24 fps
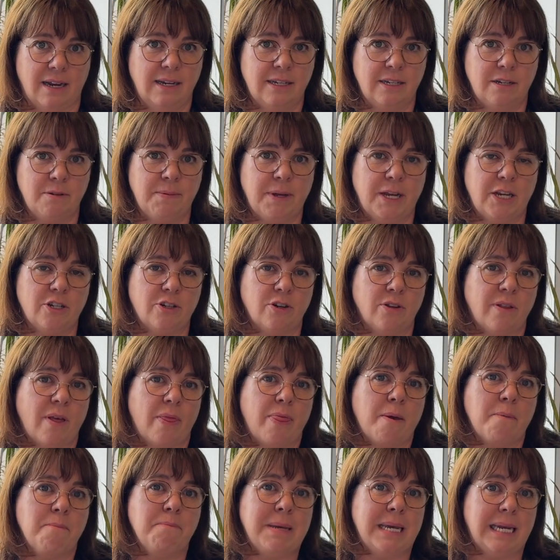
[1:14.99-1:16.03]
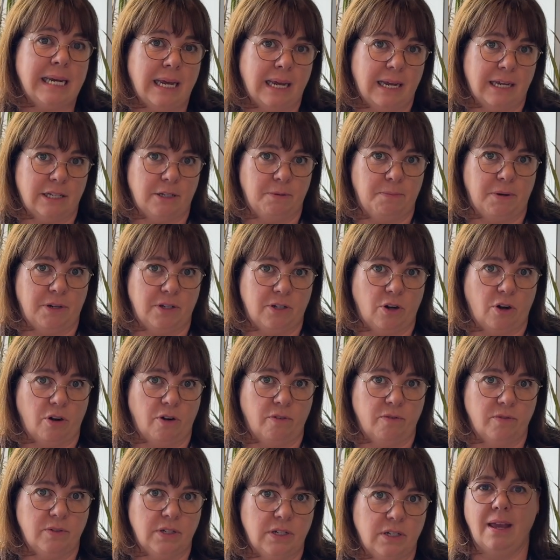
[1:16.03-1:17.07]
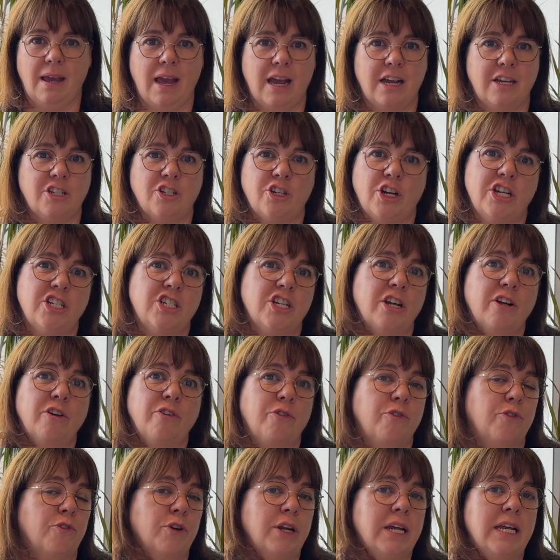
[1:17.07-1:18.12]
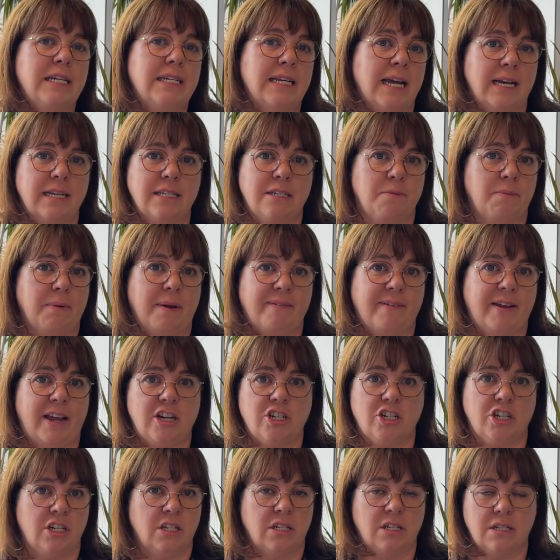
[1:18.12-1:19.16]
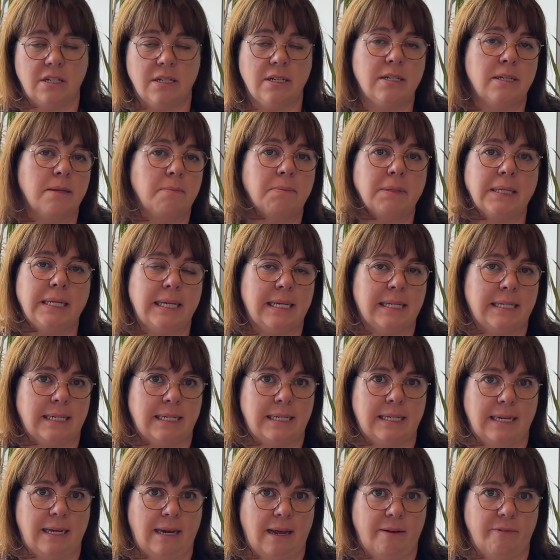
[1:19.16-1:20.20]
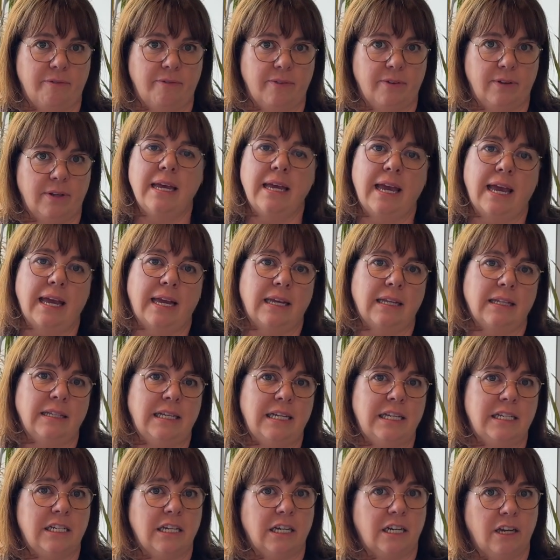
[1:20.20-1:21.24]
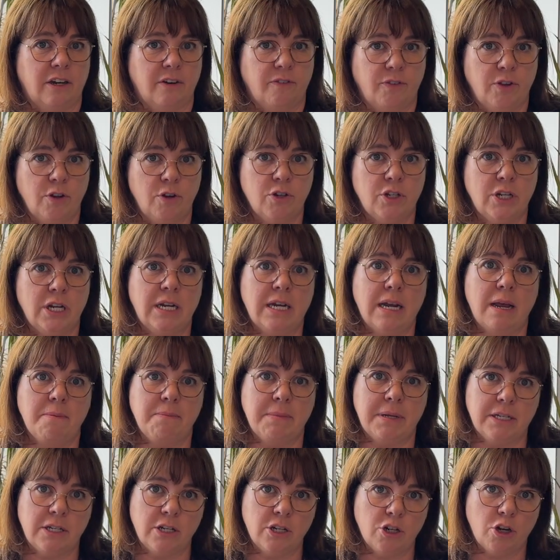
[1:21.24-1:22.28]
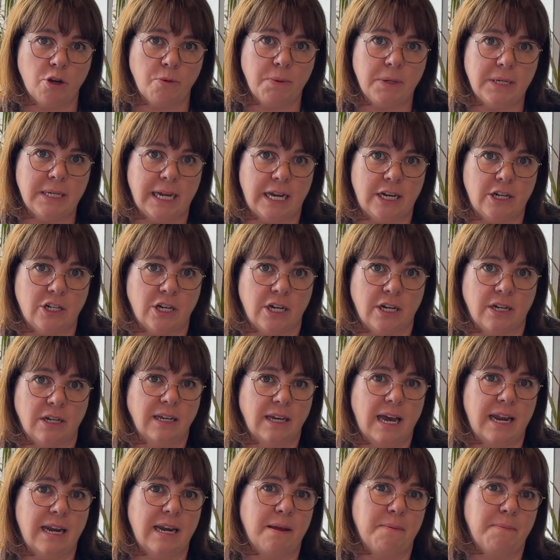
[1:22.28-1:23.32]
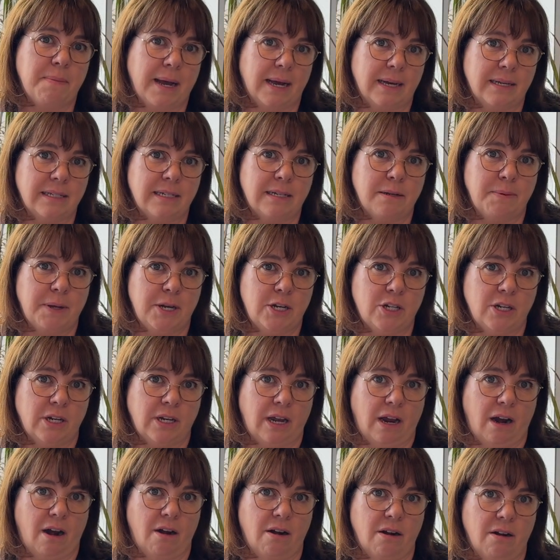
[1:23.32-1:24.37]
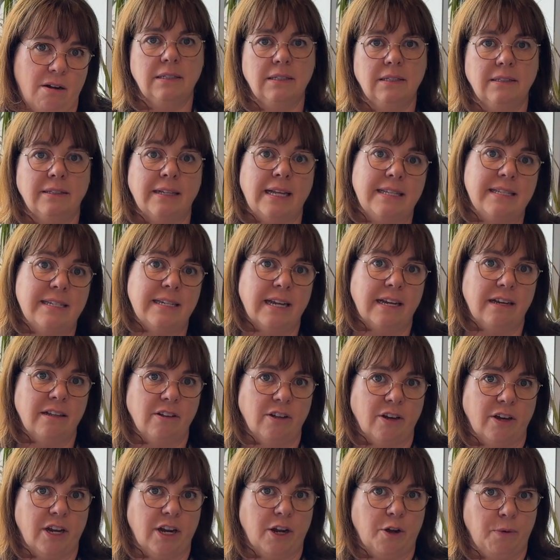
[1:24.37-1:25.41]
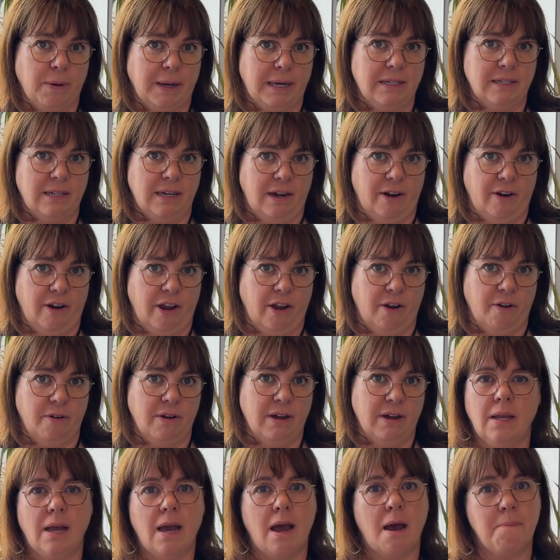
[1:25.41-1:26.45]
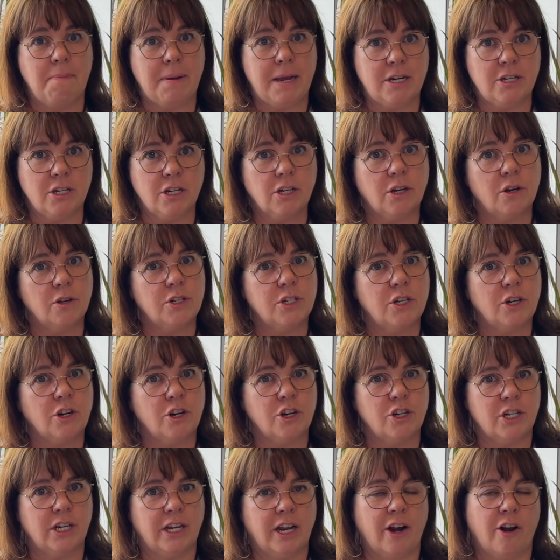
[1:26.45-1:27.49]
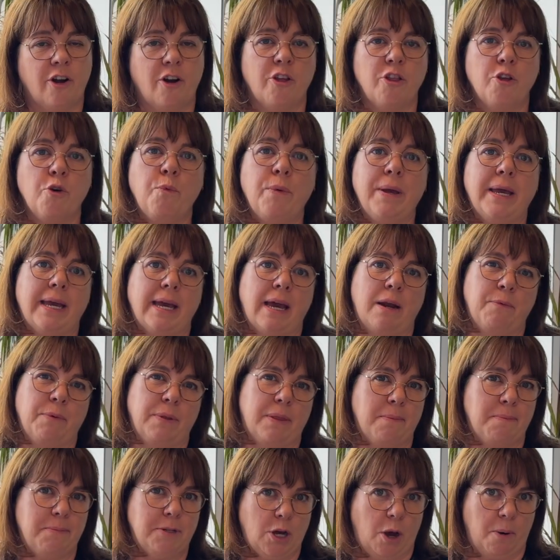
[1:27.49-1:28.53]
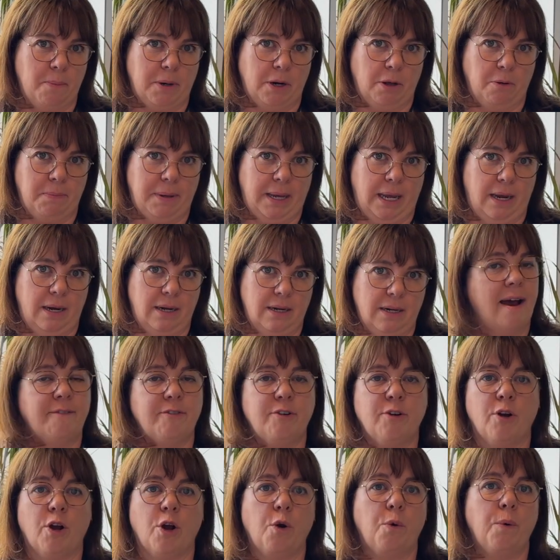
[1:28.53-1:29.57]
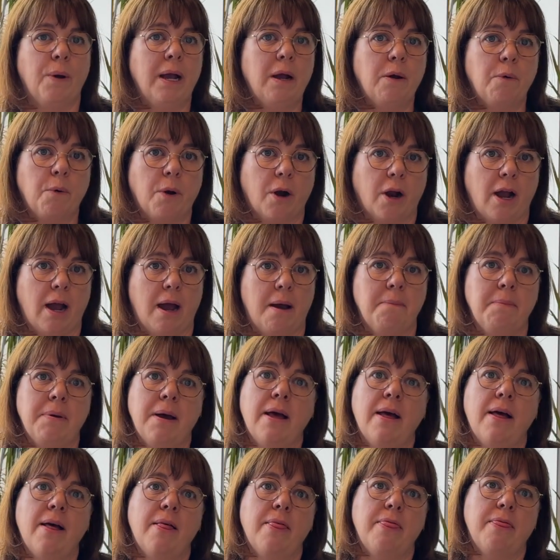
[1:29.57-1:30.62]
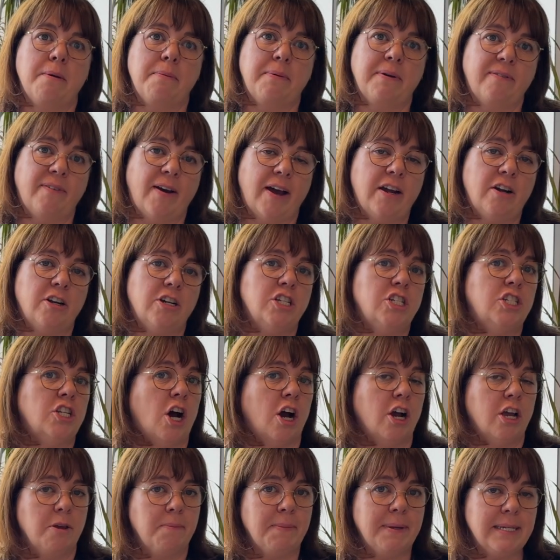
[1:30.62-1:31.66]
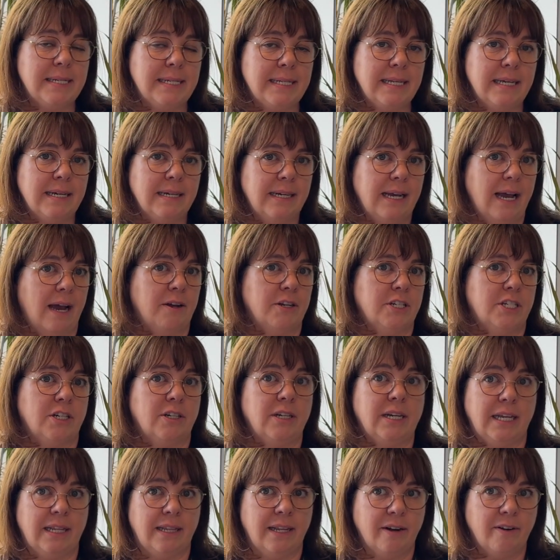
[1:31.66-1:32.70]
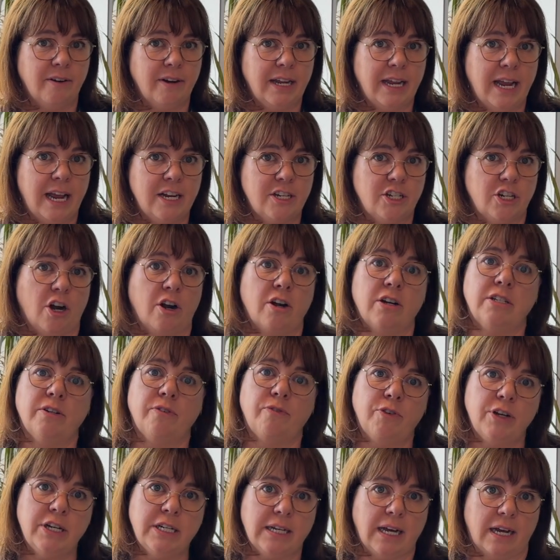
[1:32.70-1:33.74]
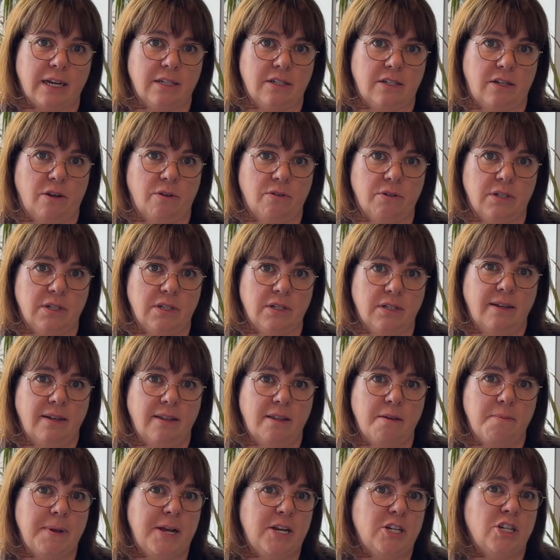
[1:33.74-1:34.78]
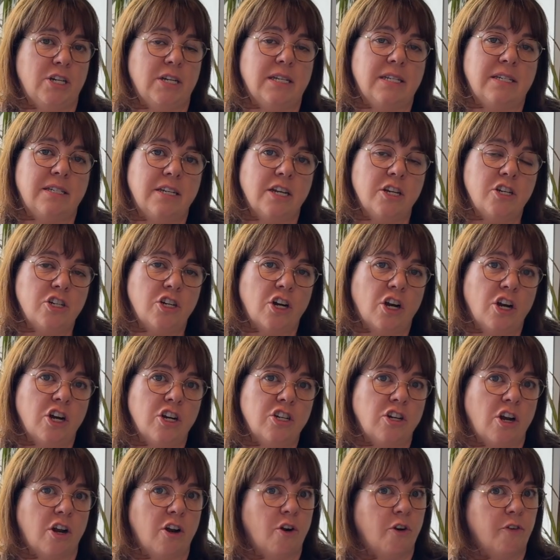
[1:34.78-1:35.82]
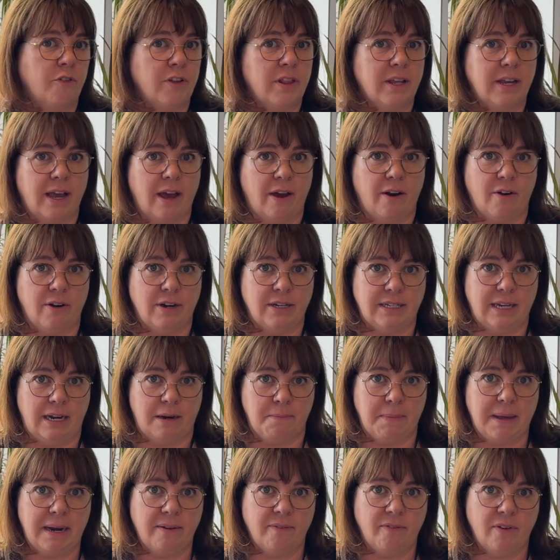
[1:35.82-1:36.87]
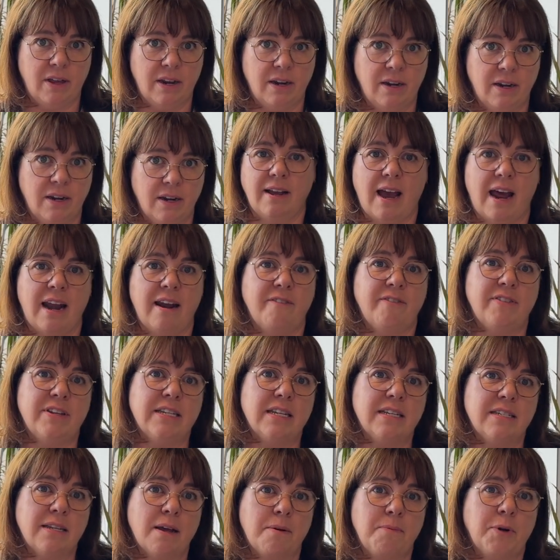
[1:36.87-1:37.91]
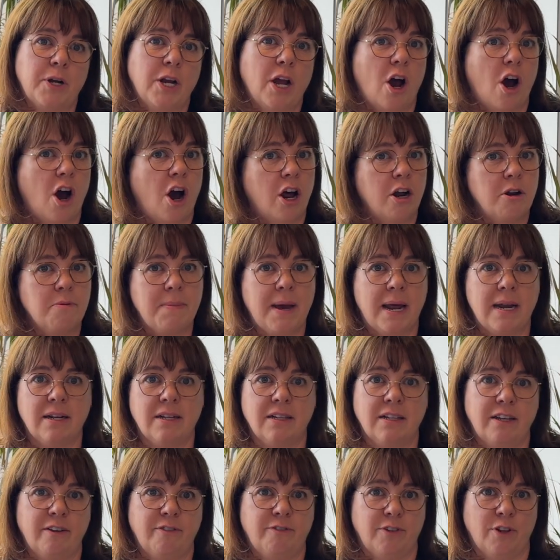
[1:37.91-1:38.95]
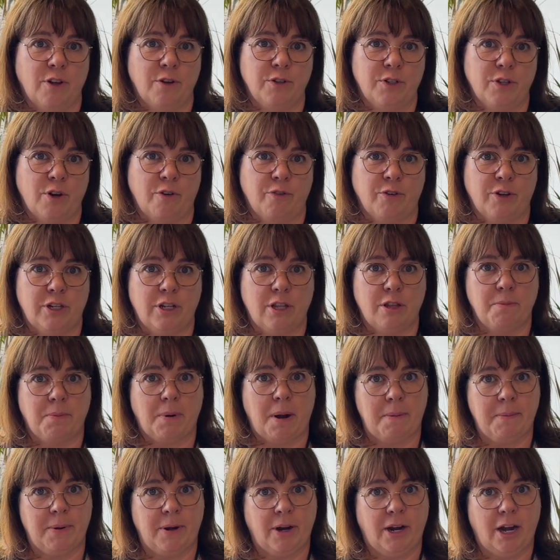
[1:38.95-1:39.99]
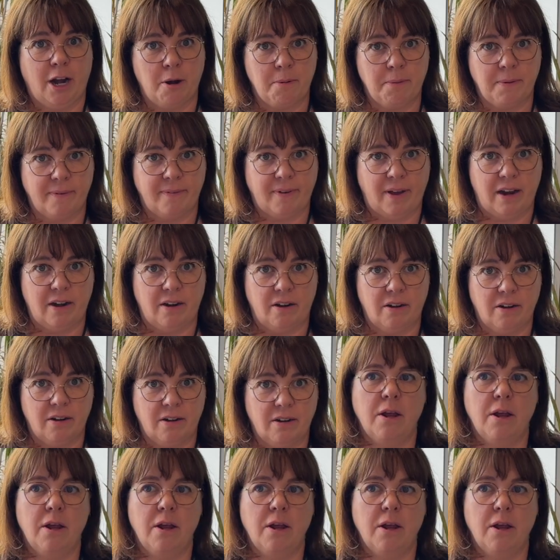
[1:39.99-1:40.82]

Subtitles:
to make sure that the meaning is preserved. Exchanging free text abbreviations simply isn't enough. It can lead to confusion, misinterpretation, and impacts to patient care. Let's take a look at a quick scenario. A patient goes to urgent care on the weekend with abdominal pain. After a quick workup, the provider documents the encounter in their EHR as a free text note. The patient is discharged on over-the-counter acetaminophen, and a visit summary automatically flows over to the primary care provider.